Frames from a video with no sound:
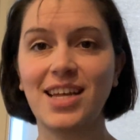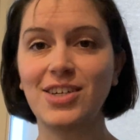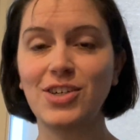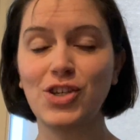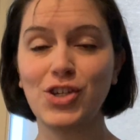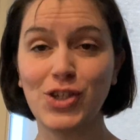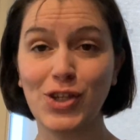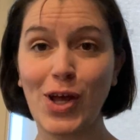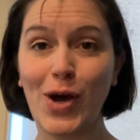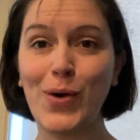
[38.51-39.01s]

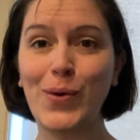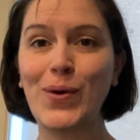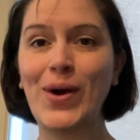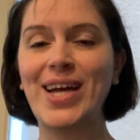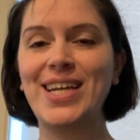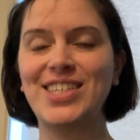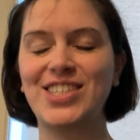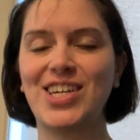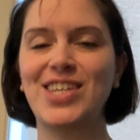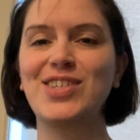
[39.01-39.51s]
slow
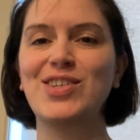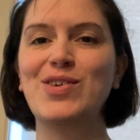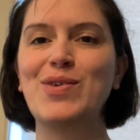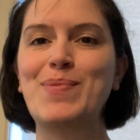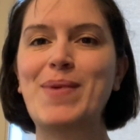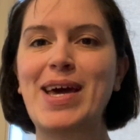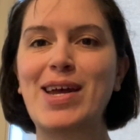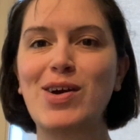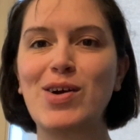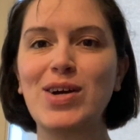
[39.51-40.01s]
and gentle
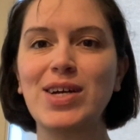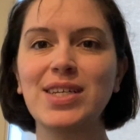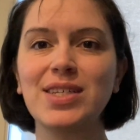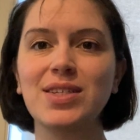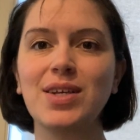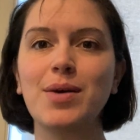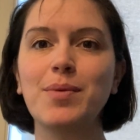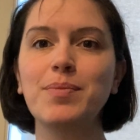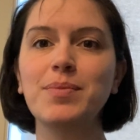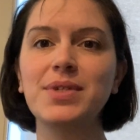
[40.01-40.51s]

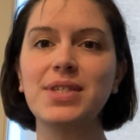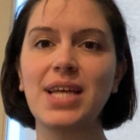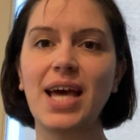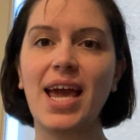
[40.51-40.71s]
mannerisms,